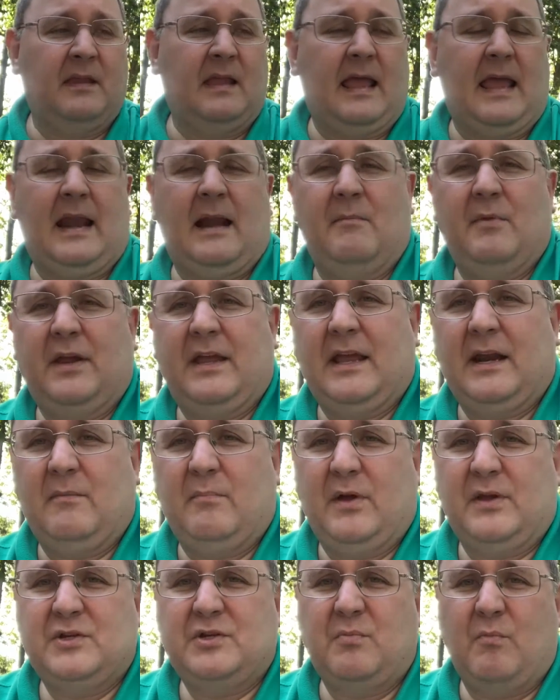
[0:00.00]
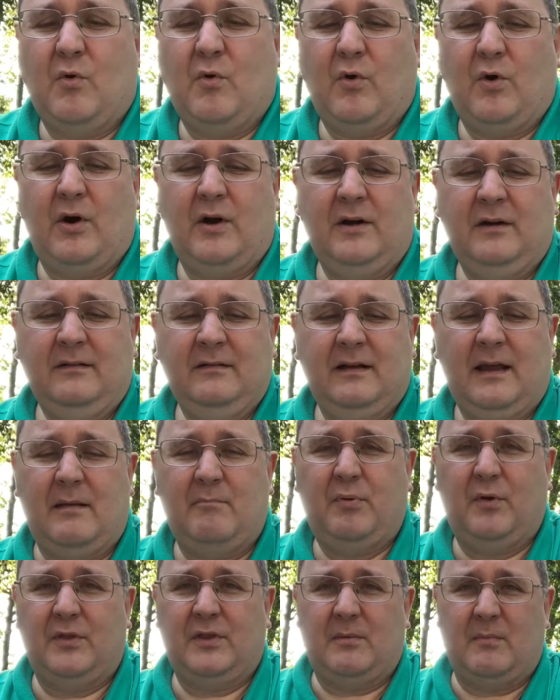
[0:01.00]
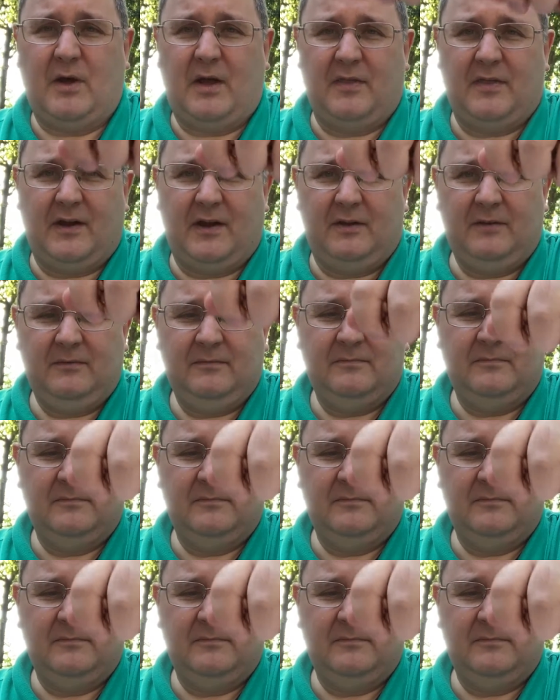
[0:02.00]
And I'm going to get a bunch more and put them on there.